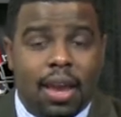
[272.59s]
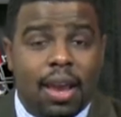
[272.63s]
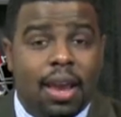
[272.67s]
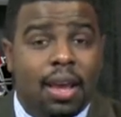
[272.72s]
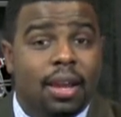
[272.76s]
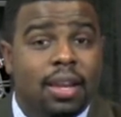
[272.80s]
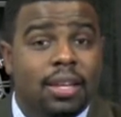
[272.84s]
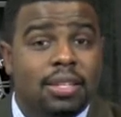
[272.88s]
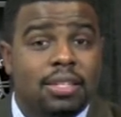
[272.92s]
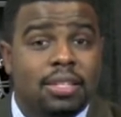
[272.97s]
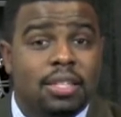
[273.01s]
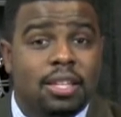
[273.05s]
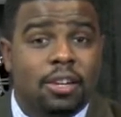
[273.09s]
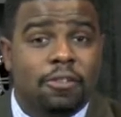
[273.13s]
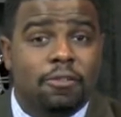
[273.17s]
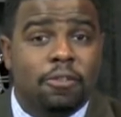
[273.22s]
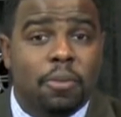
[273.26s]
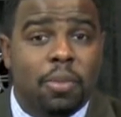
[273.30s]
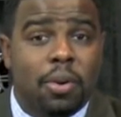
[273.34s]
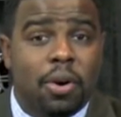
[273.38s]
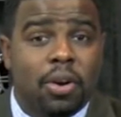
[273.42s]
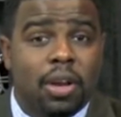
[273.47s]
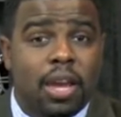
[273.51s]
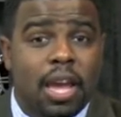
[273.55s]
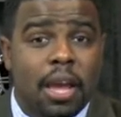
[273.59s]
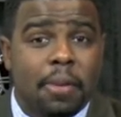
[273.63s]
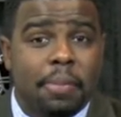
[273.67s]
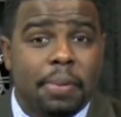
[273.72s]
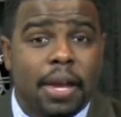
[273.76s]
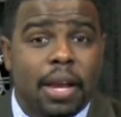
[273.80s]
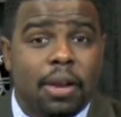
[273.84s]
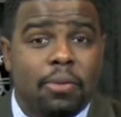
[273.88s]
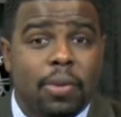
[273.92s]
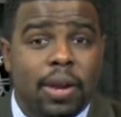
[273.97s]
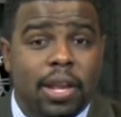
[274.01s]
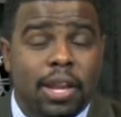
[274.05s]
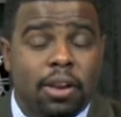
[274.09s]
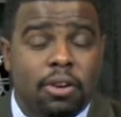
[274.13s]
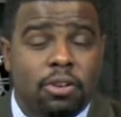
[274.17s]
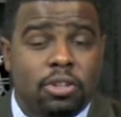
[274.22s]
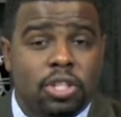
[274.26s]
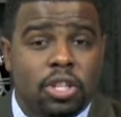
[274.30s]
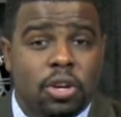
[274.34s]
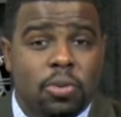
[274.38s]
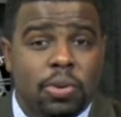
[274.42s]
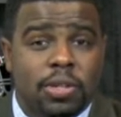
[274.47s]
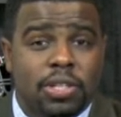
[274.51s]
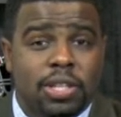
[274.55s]
And listen to the Football Game Plan radio
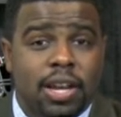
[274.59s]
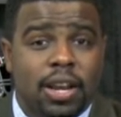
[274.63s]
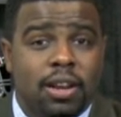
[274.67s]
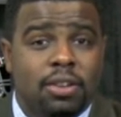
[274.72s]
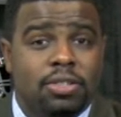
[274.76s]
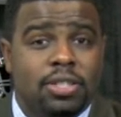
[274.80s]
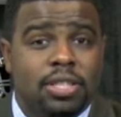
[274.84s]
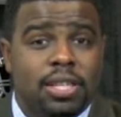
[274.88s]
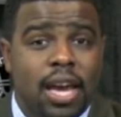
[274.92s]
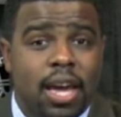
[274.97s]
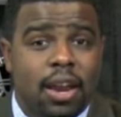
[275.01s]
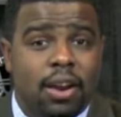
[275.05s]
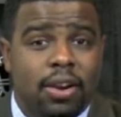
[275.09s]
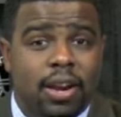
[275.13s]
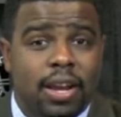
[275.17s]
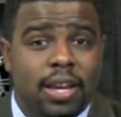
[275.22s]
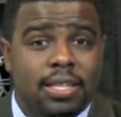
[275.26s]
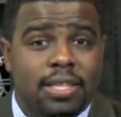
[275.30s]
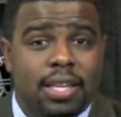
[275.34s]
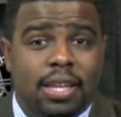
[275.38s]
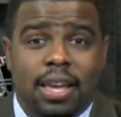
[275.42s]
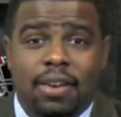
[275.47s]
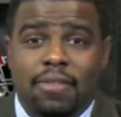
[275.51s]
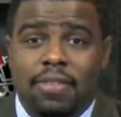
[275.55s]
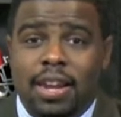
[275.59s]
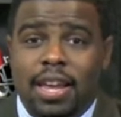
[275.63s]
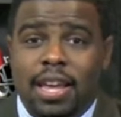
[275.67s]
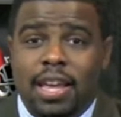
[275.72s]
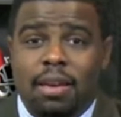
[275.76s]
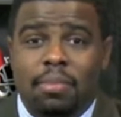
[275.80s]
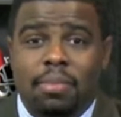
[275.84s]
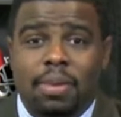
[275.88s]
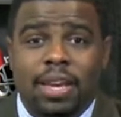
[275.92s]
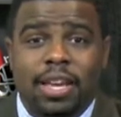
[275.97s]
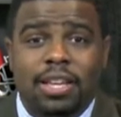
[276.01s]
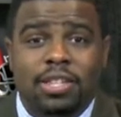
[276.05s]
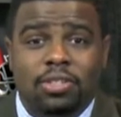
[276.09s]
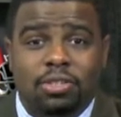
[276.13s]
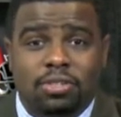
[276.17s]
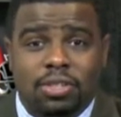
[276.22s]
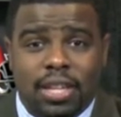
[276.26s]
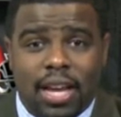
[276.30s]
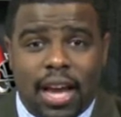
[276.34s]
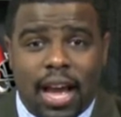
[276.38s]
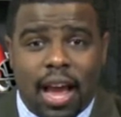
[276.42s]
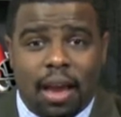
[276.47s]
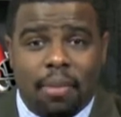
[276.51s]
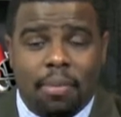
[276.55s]
show, which airs Saturdays, 11 a.m. Eastern
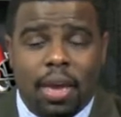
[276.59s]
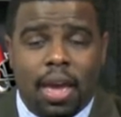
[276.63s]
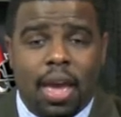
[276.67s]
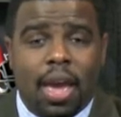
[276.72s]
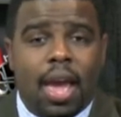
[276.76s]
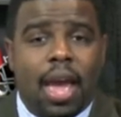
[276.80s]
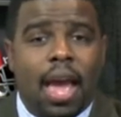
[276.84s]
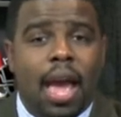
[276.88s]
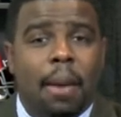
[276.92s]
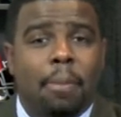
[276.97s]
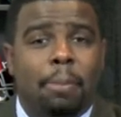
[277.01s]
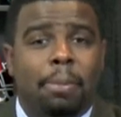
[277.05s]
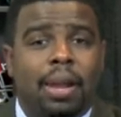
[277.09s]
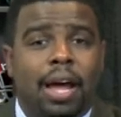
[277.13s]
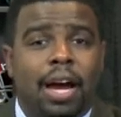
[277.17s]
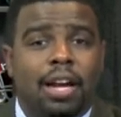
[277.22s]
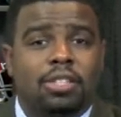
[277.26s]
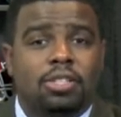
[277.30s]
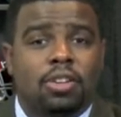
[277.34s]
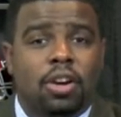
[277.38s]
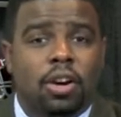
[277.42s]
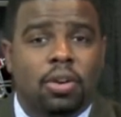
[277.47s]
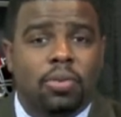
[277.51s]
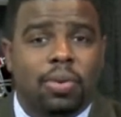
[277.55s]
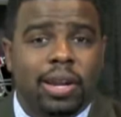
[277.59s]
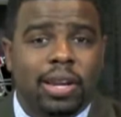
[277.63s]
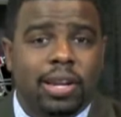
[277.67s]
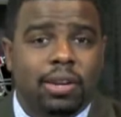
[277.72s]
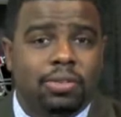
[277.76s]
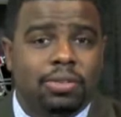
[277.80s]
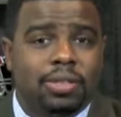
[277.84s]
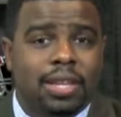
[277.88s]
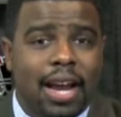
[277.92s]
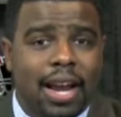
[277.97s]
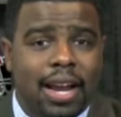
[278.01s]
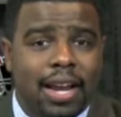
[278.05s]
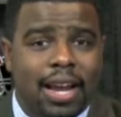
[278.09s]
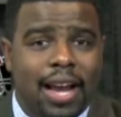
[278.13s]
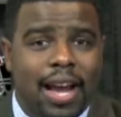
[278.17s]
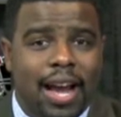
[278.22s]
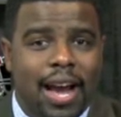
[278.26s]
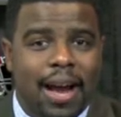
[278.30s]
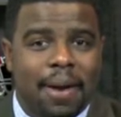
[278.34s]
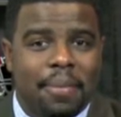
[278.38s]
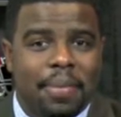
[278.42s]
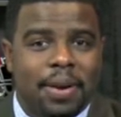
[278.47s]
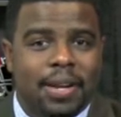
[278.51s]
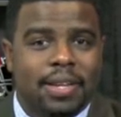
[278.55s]
Time at
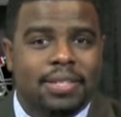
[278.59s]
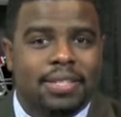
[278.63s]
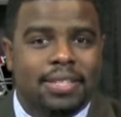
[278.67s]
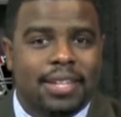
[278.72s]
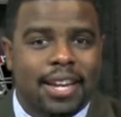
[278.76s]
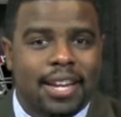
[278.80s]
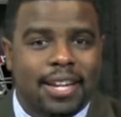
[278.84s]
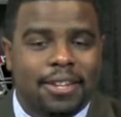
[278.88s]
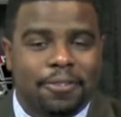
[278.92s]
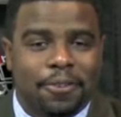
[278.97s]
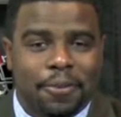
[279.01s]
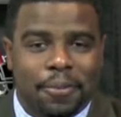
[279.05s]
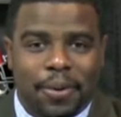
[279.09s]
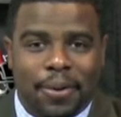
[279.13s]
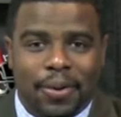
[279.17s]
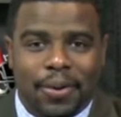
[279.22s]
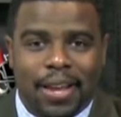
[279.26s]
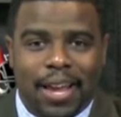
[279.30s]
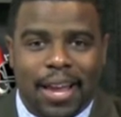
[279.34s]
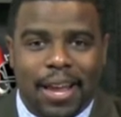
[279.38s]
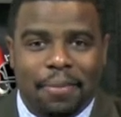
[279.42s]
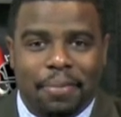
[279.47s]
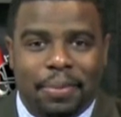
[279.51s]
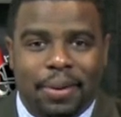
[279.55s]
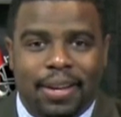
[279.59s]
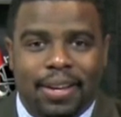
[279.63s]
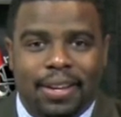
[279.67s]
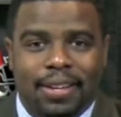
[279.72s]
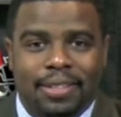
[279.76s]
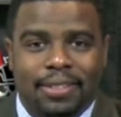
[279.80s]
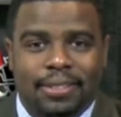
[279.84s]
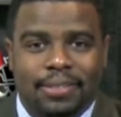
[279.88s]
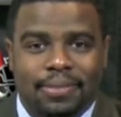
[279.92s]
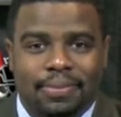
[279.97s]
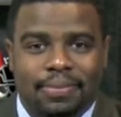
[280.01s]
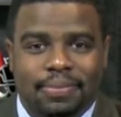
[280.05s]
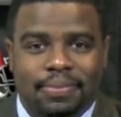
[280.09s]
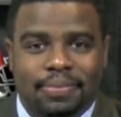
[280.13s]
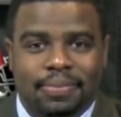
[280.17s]
blogtalkradio.com slash football game plan.